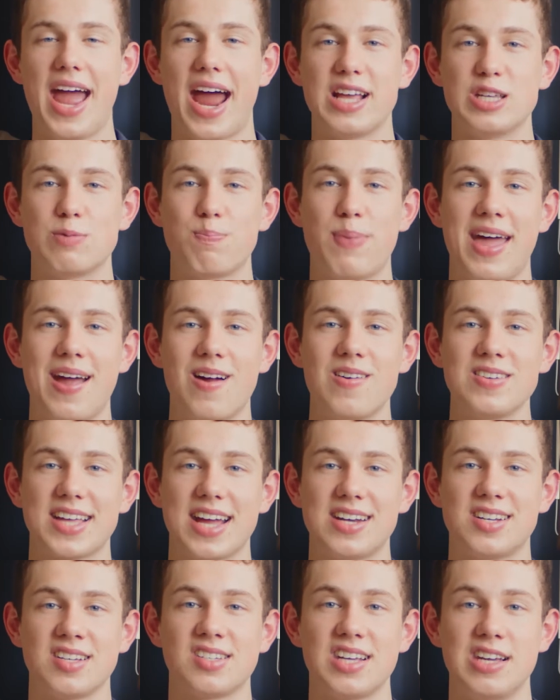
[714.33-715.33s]
and his parents
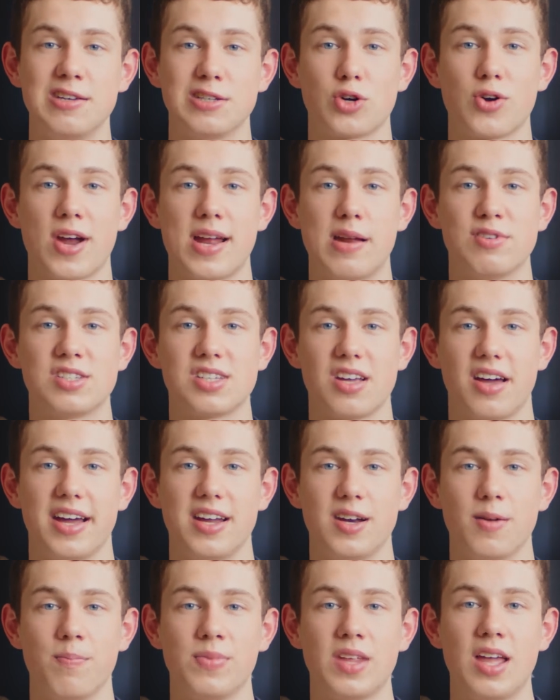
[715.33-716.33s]
get to see his creative
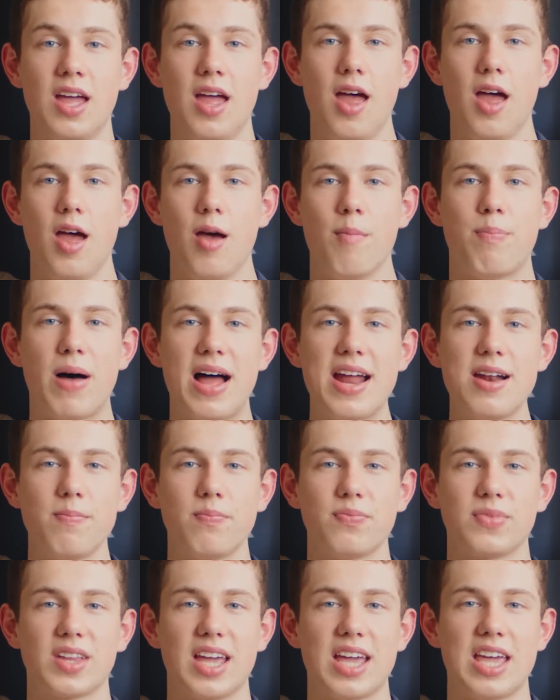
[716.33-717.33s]
side. But
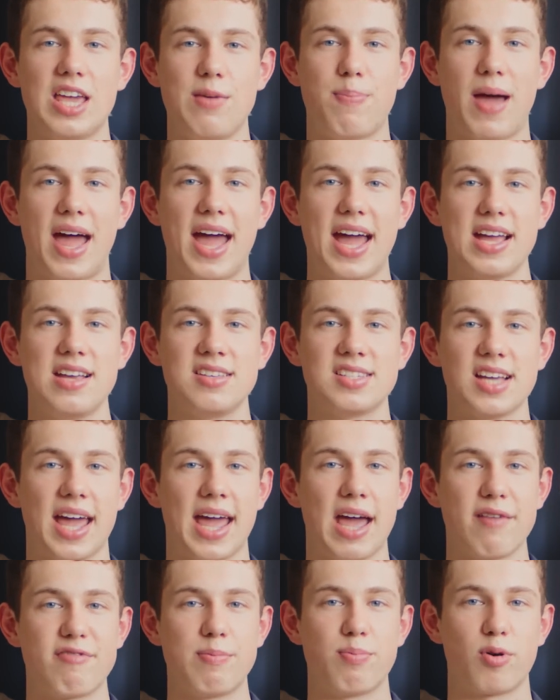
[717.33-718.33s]
he pays a
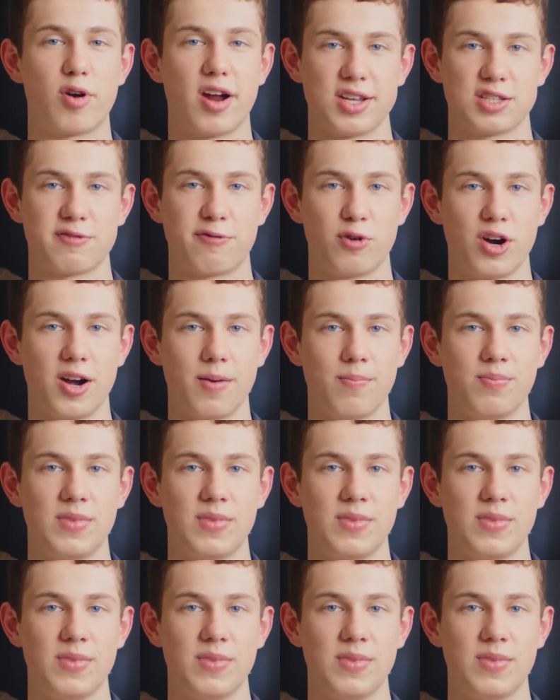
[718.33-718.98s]
heavy price for it.